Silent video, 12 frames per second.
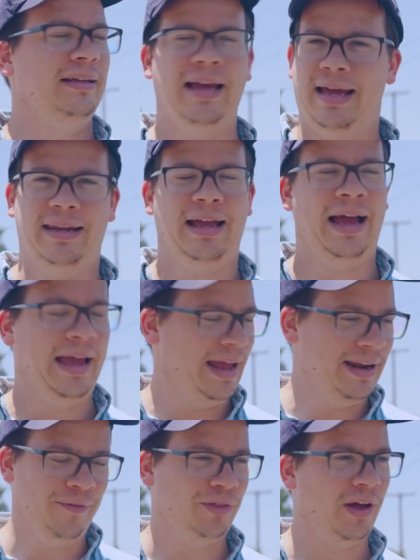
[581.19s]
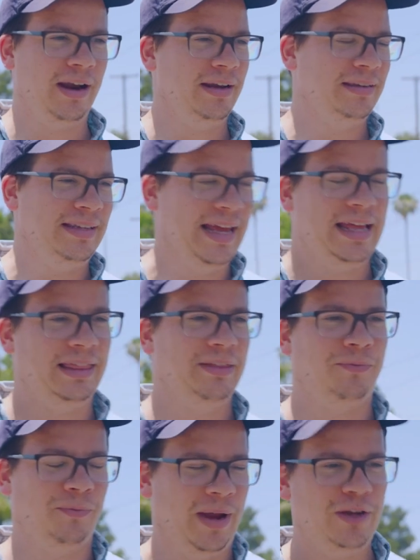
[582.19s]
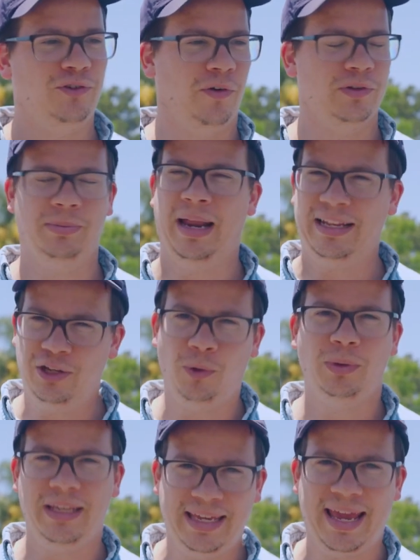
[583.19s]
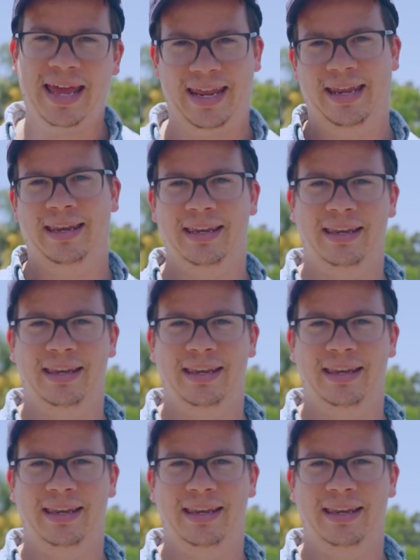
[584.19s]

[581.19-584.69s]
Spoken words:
God, I never thought I'd get Range Rovers, but I totally get it.